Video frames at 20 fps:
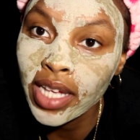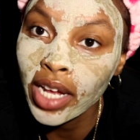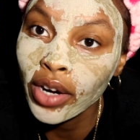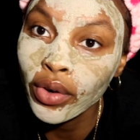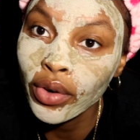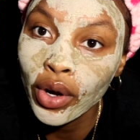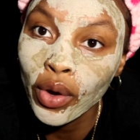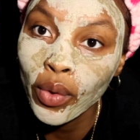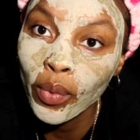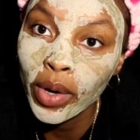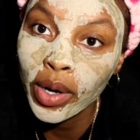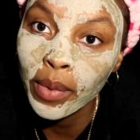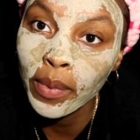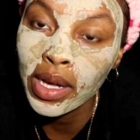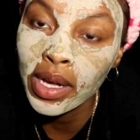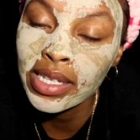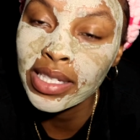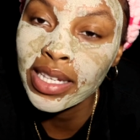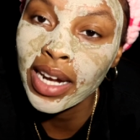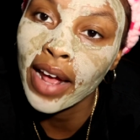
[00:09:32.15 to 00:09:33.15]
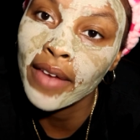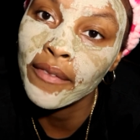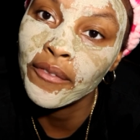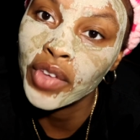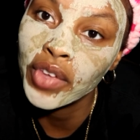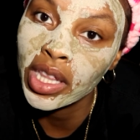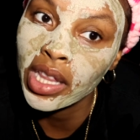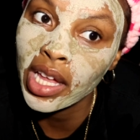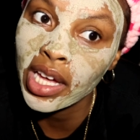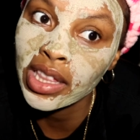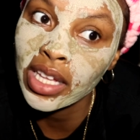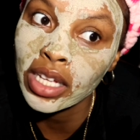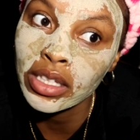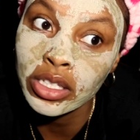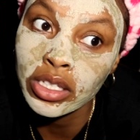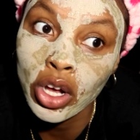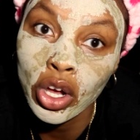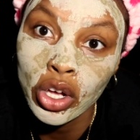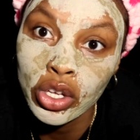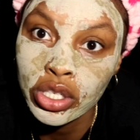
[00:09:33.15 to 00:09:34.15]
I don't know what it was, and I feel like
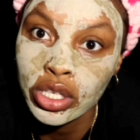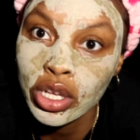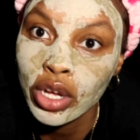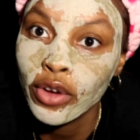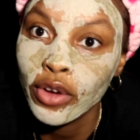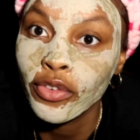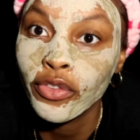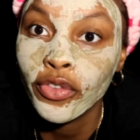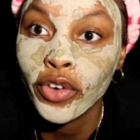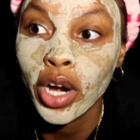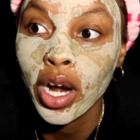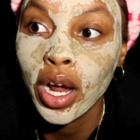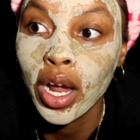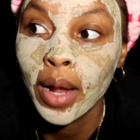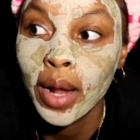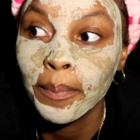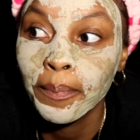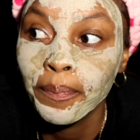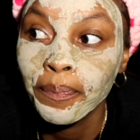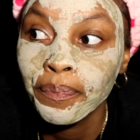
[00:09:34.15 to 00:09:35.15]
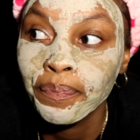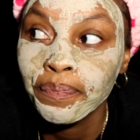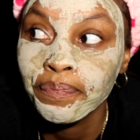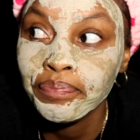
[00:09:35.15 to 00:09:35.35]
that's also from,